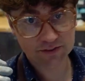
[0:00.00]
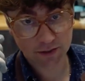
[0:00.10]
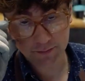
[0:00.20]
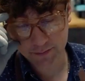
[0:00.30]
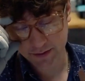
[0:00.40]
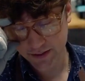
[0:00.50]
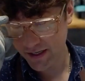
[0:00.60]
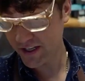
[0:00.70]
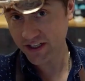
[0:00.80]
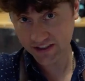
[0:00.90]
some
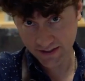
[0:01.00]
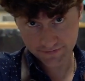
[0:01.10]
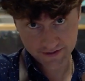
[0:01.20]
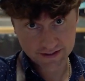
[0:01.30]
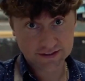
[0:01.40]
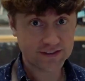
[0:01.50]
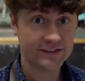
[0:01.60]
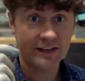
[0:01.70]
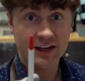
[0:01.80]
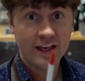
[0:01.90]
Cliftons,
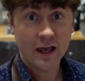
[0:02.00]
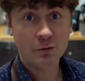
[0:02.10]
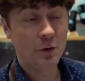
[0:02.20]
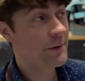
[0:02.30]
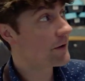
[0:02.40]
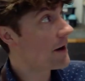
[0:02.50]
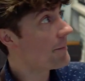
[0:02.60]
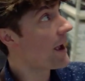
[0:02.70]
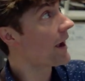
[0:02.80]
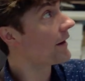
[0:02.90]
and we'll be right
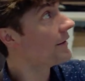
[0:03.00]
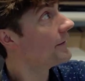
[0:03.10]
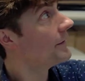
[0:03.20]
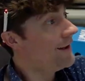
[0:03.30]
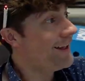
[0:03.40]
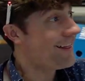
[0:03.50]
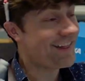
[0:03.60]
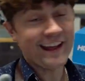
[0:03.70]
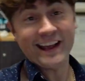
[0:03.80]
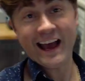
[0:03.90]
back.
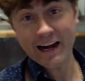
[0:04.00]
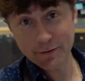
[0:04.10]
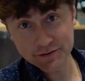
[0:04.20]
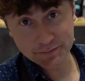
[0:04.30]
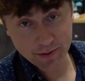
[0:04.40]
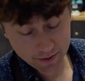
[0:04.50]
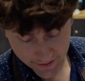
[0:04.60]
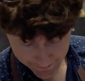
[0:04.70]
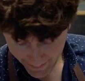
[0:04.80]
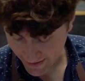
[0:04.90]
Thank God I was muted.
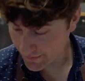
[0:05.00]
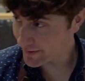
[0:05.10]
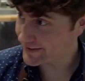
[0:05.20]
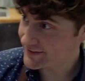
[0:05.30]
Anyways,